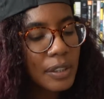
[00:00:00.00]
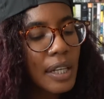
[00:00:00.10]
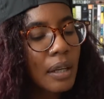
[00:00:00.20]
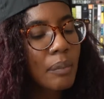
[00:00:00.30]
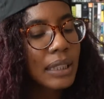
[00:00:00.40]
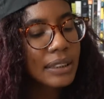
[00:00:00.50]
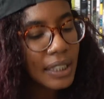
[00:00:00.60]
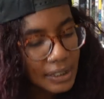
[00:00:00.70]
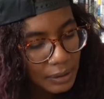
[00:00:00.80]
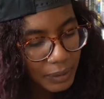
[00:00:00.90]
her head on my
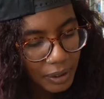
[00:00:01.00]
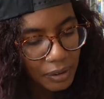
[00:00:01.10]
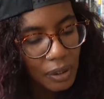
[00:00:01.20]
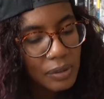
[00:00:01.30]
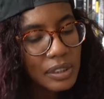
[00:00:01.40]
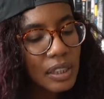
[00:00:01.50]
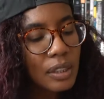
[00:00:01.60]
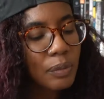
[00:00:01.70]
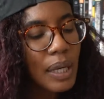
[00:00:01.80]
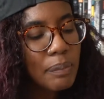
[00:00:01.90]
chest with her nose
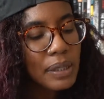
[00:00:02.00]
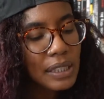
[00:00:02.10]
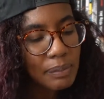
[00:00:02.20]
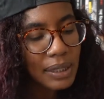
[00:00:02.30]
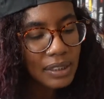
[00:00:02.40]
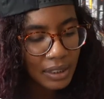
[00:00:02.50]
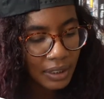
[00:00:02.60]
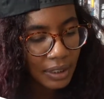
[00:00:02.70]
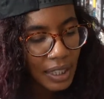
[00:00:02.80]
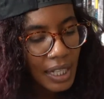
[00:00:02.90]
tucked right beneath my
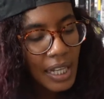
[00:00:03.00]
chin,